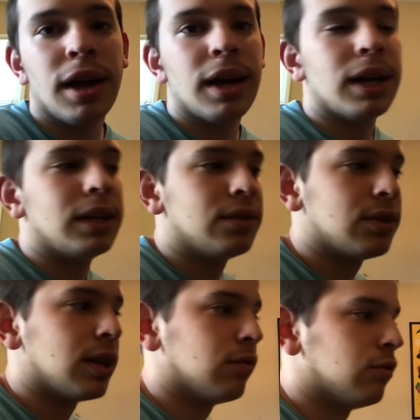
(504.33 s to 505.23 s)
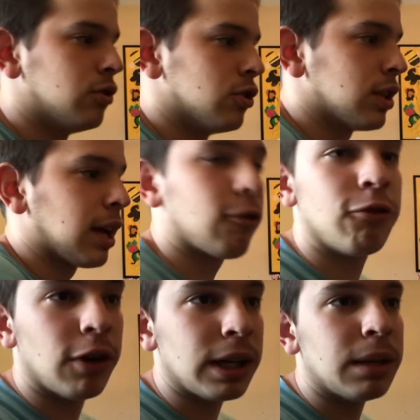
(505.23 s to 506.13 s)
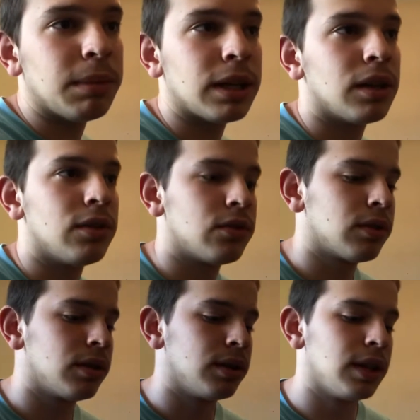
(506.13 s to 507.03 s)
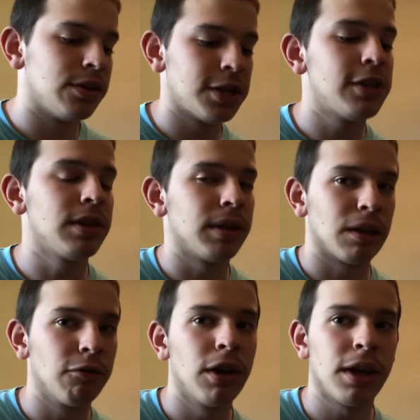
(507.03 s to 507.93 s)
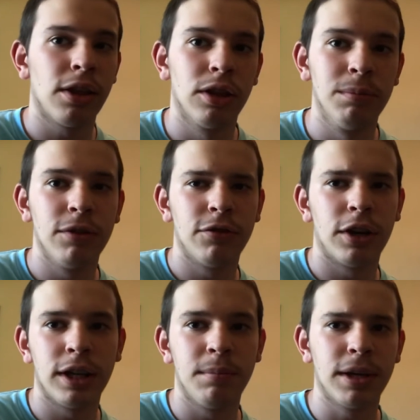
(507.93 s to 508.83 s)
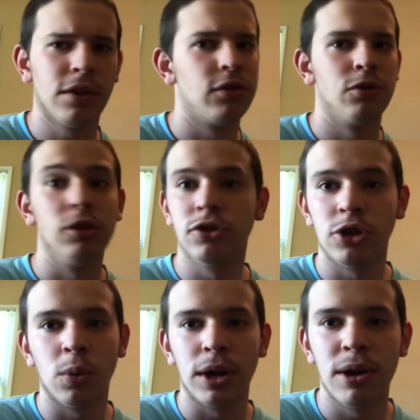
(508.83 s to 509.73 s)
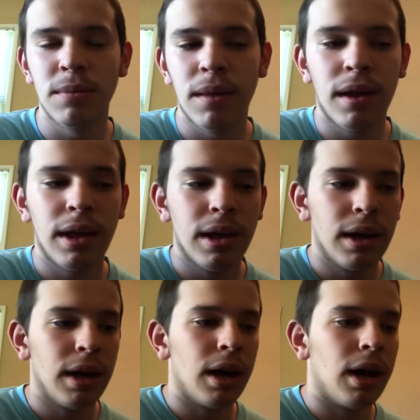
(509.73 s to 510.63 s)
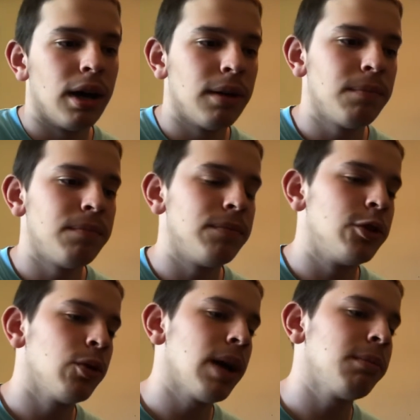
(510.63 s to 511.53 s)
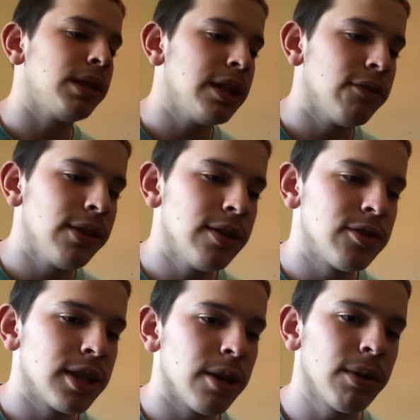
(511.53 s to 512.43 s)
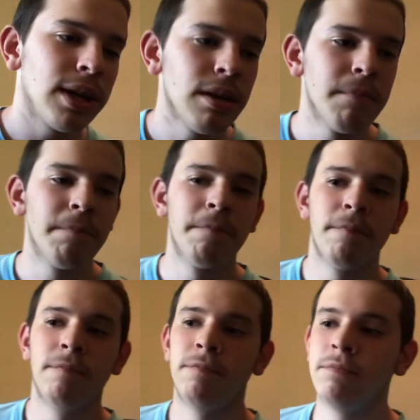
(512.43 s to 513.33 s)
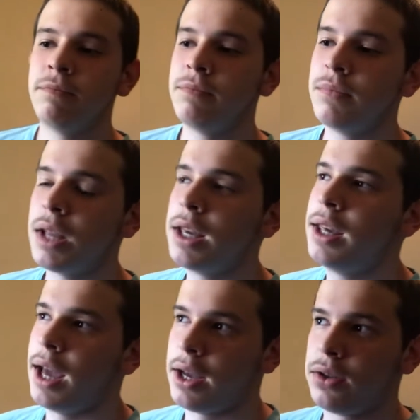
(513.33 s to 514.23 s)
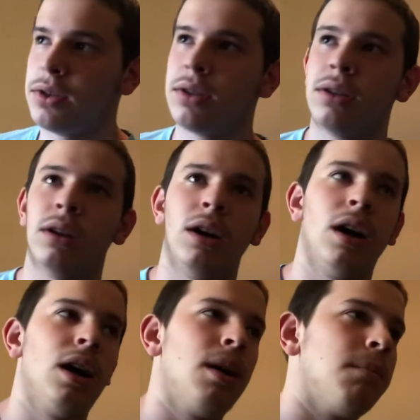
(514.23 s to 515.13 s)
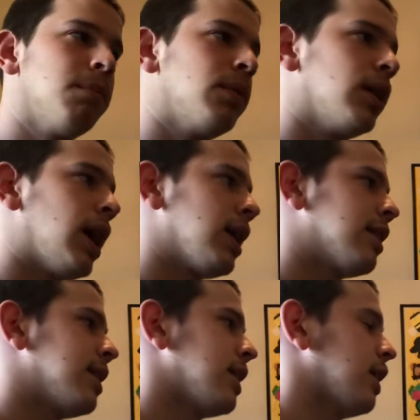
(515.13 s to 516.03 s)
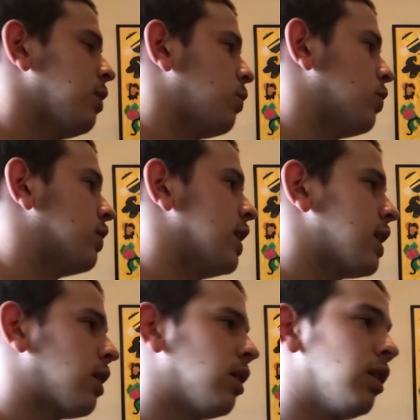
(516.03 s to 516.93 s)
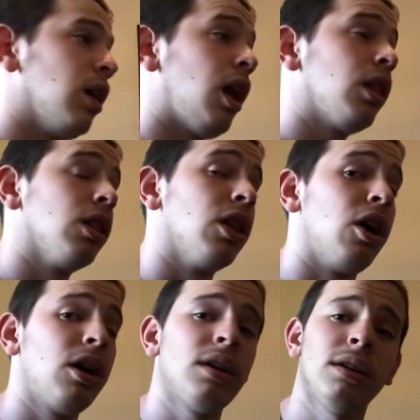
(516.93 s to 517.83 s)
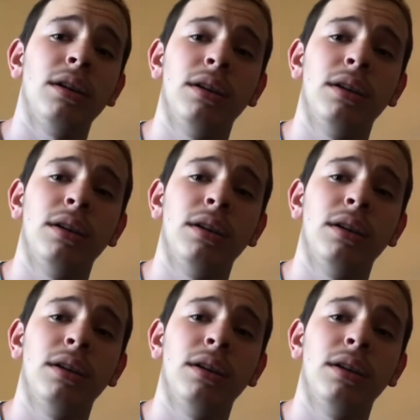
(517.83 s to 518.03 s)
instead of just like funny because they say something funny. They'll be funny because they're just so weird. Do I believe in this theory? Yes. But I think it will take a lot longer